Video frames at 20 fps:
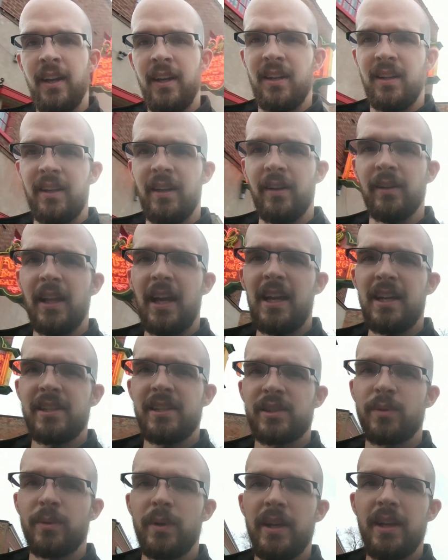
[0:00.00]
Now last
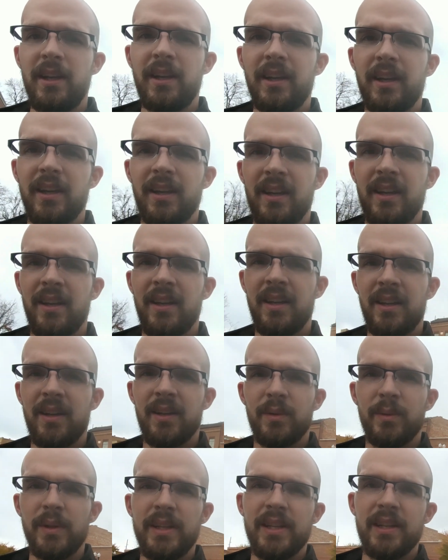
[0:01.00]
week,
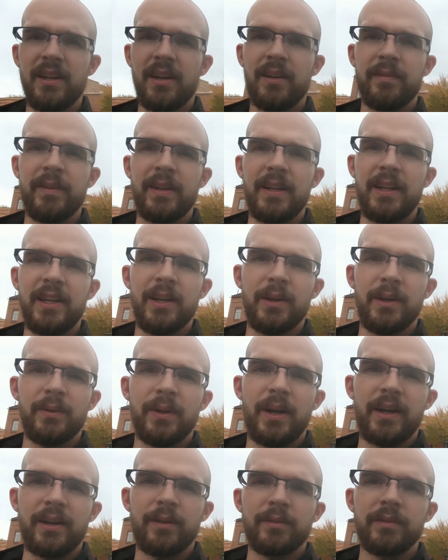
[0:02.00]
we did our video
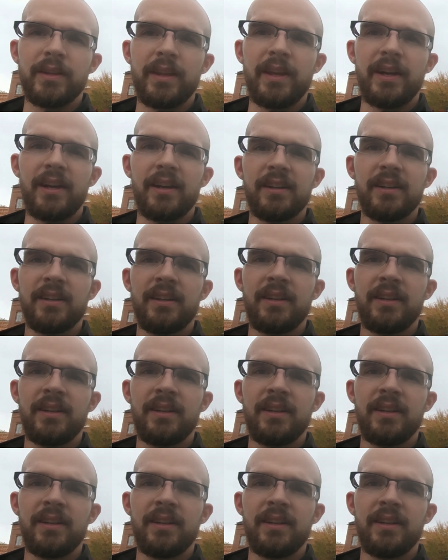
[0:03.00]
right over there